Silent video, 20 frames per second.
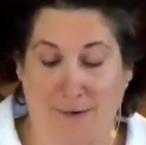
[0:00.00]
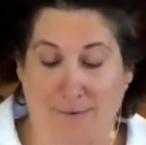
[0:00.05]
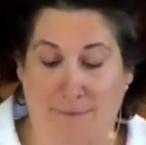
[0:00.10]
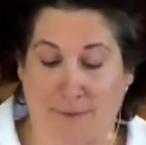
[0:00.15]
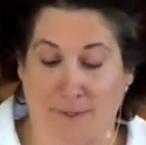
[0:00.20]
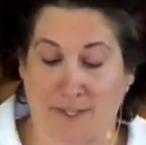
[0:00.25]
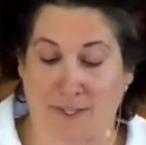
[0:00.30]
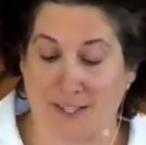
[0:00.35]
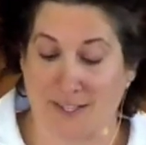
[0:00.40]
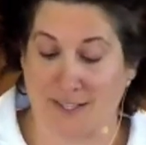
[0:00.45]
for
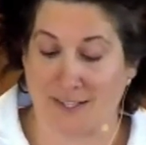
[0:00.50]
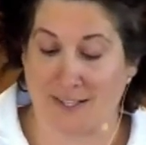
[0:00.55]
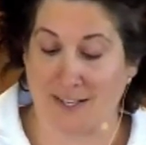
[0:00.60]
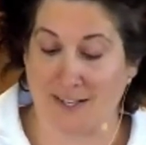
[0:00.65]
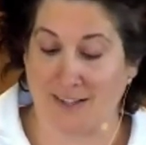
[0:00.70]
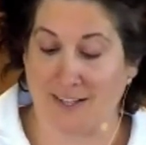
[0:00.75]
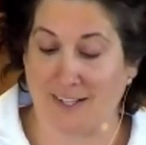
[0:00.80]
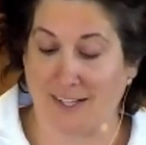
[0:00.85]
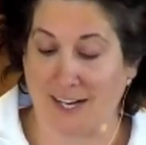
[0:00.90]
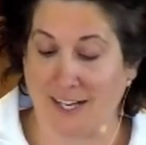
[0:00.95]
the
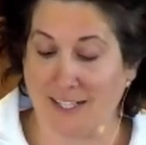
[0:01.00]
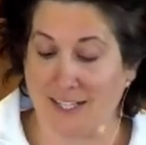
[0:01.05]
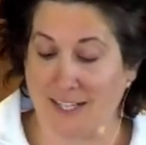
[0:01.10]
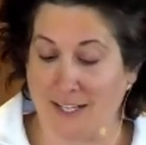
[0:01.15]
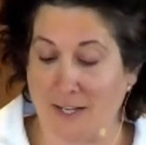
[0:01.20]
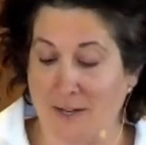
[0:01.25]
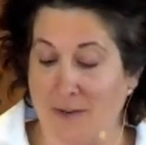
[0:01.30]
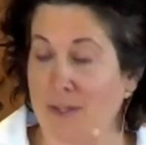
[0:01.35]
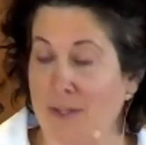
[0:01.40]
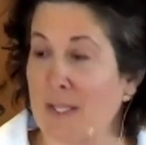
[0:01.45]
stealing I
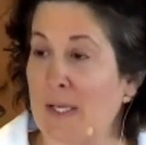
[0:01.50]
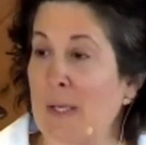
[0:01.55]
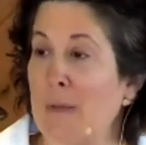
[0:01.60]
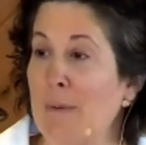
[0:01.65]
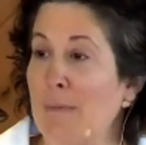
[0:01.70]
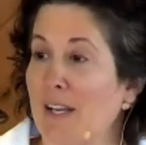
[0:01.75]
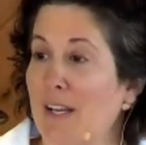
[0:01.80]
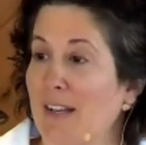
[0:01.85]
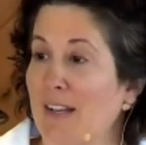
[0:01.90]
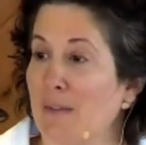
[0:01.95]
did years ago
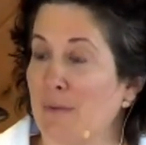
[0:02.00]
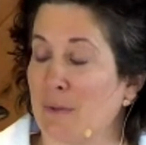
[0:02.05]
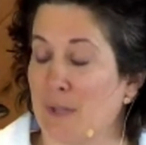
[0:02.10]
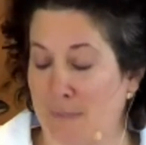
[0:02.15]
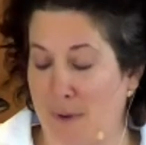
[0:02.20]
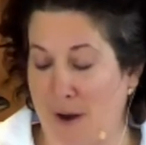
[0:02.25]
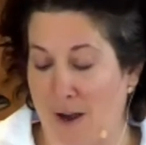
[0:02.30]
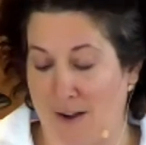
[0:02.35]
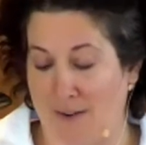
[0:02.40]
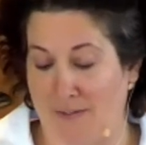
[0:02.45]
because it was
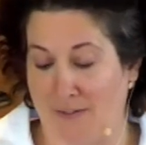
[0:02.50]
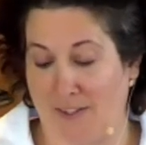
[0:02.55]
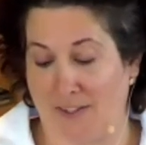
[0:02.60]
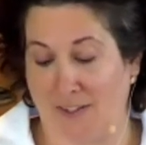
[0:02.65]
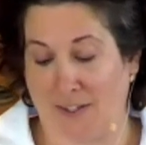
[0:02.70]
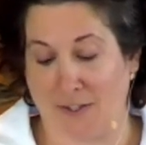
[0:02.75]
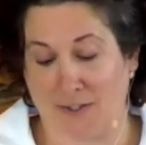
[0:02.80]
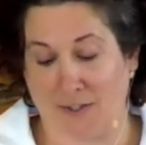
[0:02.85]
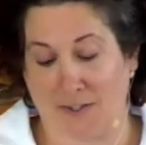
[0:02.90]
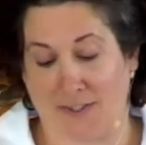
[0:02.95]
part of a
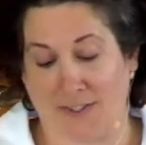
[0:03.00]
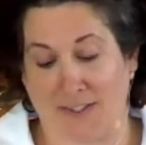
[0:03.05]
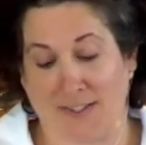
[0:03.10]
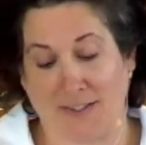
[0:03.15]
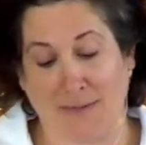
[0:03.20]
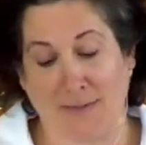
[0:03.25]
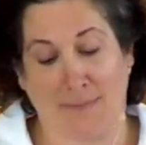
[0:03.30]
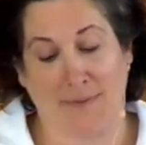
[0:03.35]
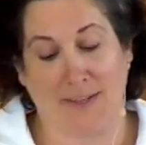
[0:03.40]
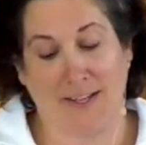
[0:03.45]
larger
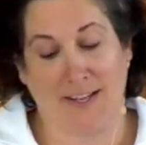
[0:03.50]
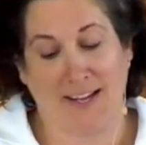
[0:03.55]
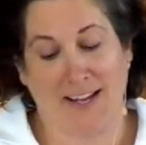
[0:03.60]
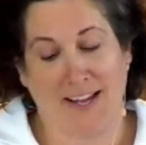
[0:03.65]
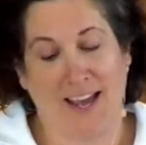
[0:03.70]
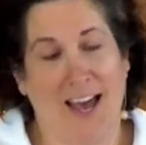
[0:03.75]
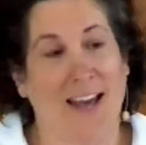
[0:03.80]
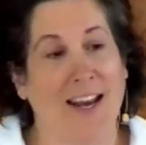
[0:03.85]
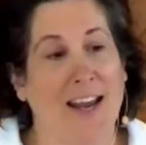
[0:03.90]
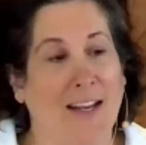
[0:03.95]
system,
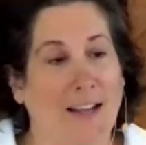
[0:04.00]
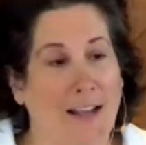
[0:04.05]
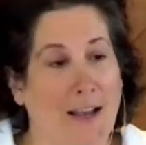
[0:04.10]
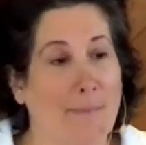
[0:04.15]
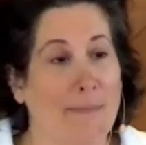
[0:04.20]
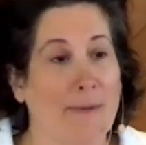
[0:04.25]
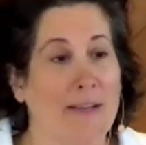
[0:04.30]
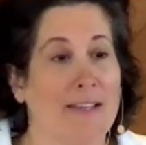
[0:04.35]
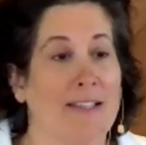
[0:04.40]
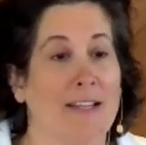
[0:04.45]
and I
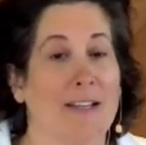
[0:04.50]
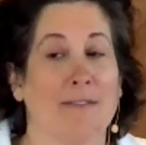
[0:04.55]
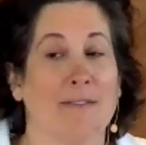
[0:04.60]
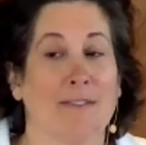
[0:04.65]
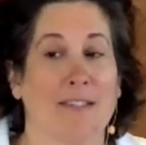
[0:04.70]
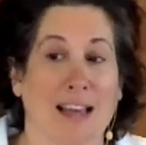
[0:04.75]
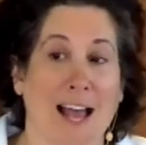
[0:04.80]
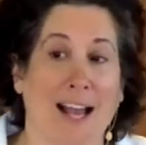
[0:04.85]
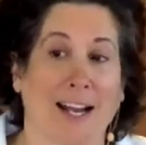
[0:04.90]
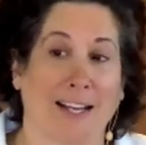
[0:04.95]
cut myself
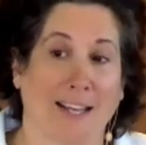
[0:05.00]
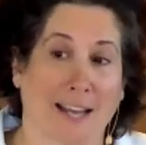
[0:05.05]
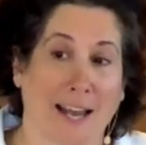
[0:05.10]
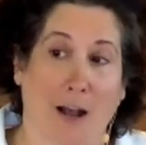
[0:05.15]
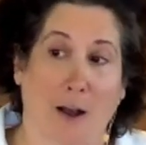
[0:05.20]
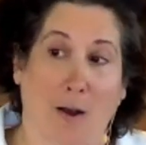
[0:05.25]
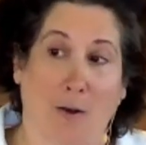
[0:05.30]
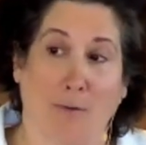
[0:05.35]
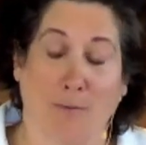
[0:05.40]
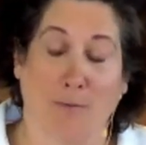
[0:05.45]
slack
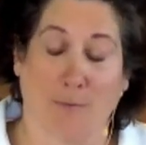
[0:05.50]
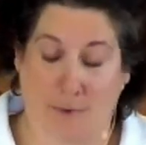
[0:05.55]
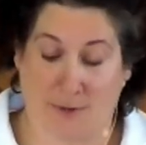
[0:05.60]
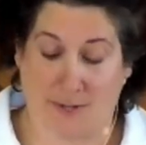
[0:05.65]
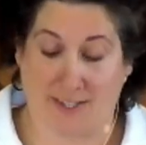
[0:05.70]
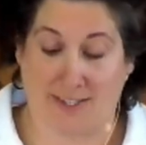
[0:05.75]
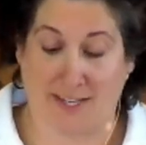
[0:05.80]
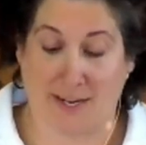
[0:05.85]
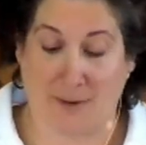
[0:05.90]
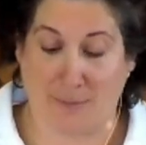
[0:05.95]
now for
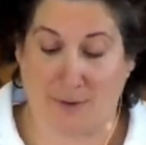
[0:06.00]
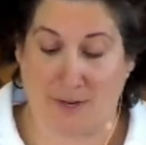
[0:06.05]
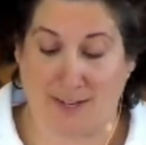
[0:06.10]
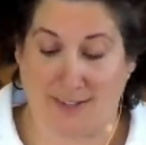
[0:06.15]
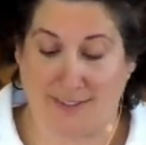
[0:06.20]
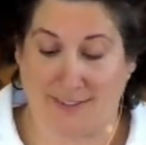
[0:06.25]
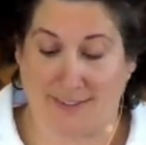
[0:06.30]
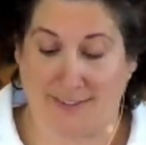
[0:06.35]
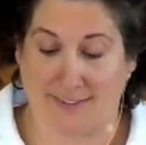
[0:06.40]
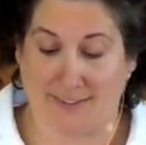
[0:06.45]
the same
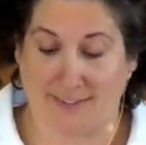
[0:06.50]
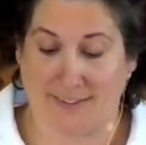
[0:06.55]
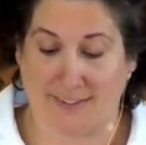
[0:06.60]
reason.